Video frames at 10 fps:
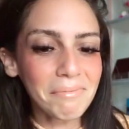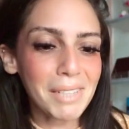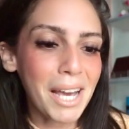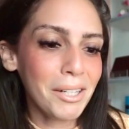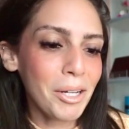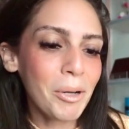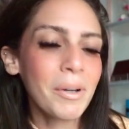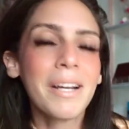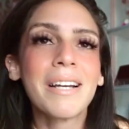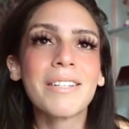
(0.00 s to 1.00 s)
I don't know.
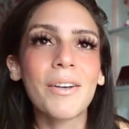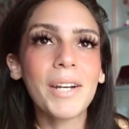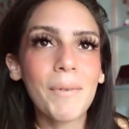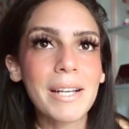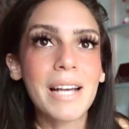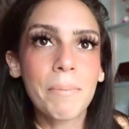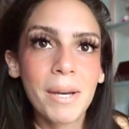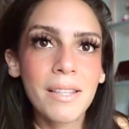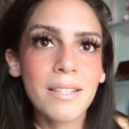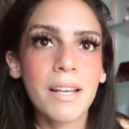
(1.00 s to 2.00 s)
So anyways, I
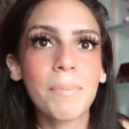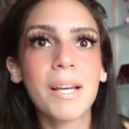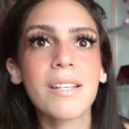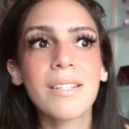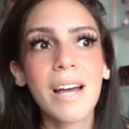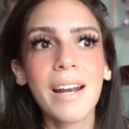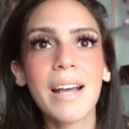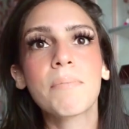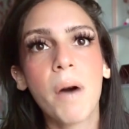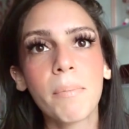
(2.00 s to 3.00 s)
picked this up because it's not
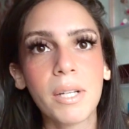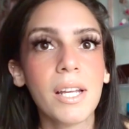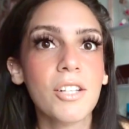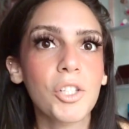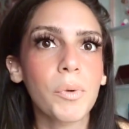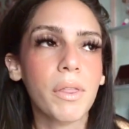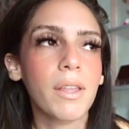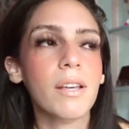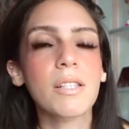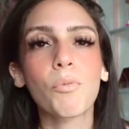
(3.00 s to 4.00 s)
as pumpkiny as you would
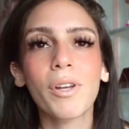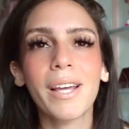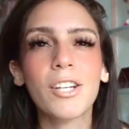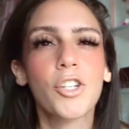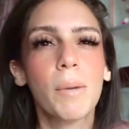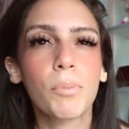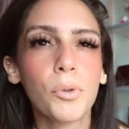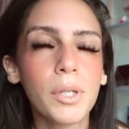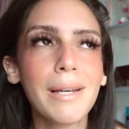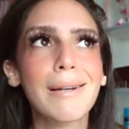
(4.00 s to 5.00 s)
think. It's more like
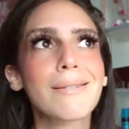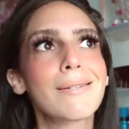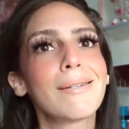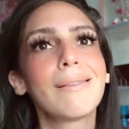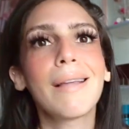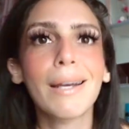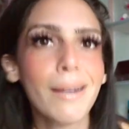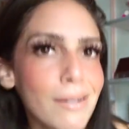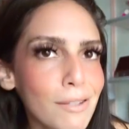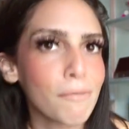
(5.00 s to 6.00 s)
shampoo-y and a slight
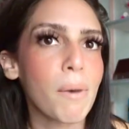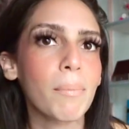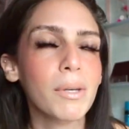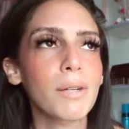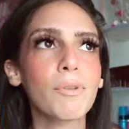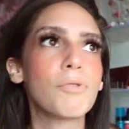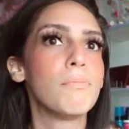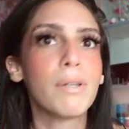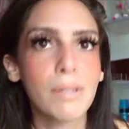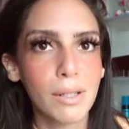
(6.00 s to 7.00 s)
hint of pumpkin, which
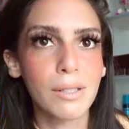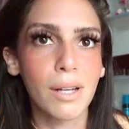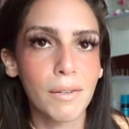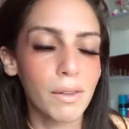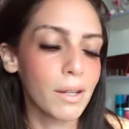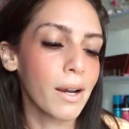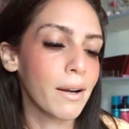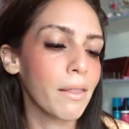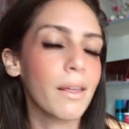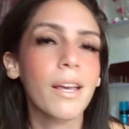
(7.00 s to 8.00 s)
basically is not even their
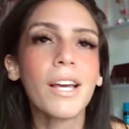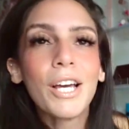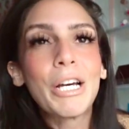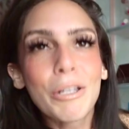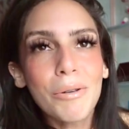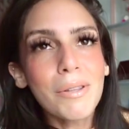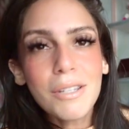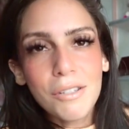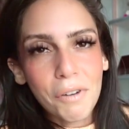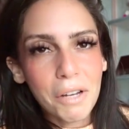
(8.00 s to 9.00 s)
kind of thing. So this
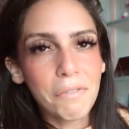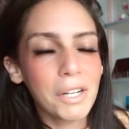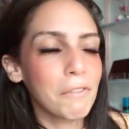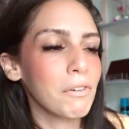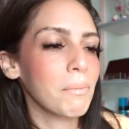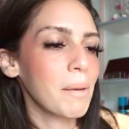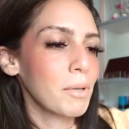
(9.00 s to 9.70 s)
is very fitting for me. I'm